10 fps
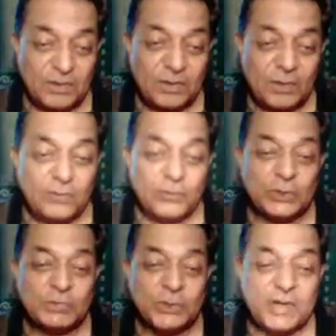
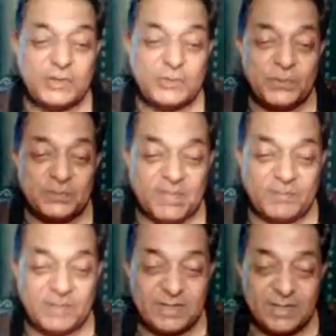Fourth point to
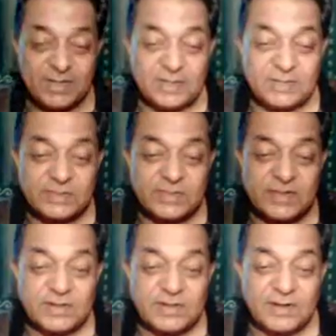examine is the
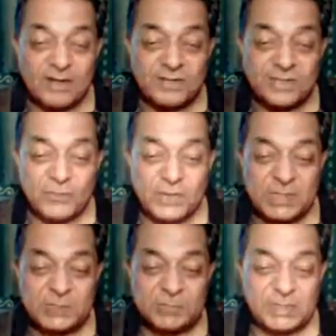internal
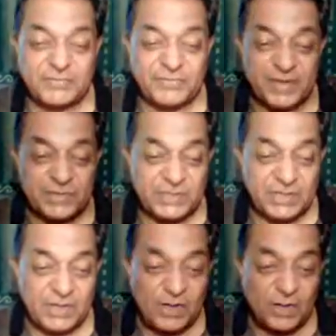soundness specification
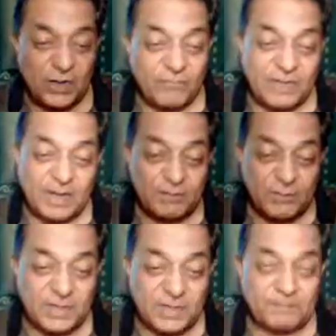of a
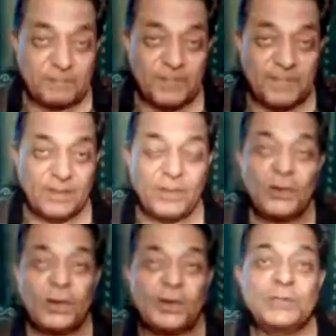component.
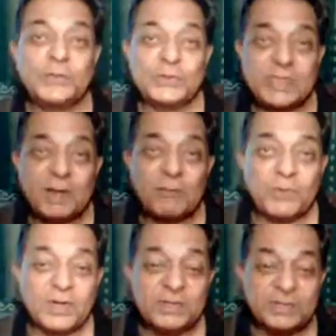Only those
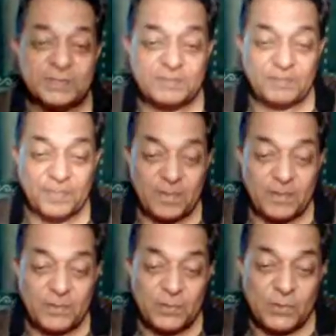components
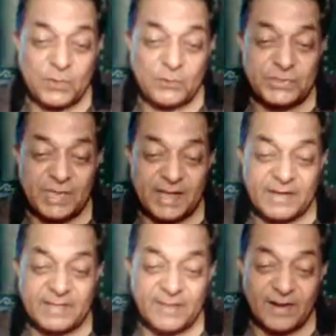which are
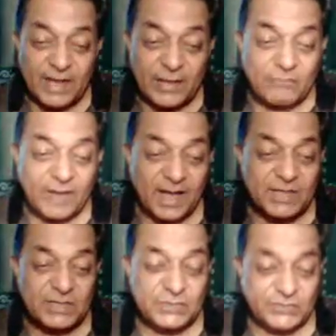in the line of high
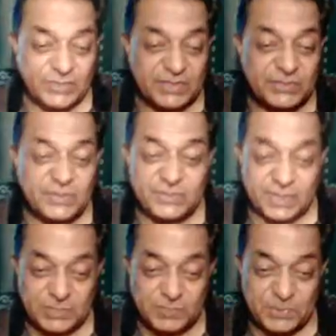stress
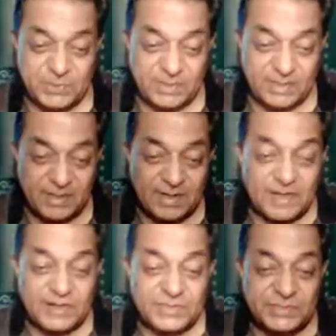transmission
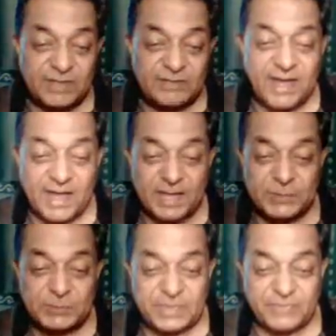deserve higher
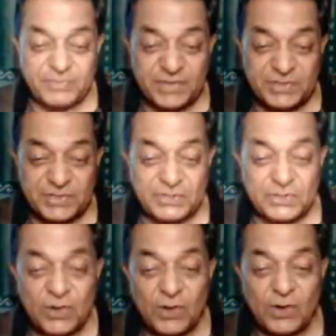specifications
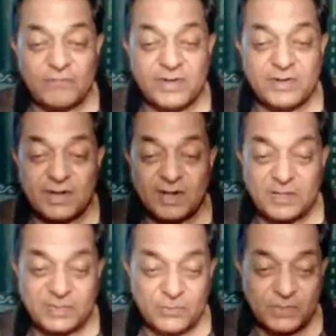of internal
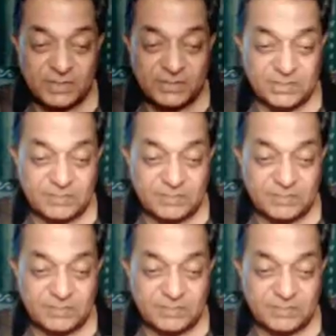soundness.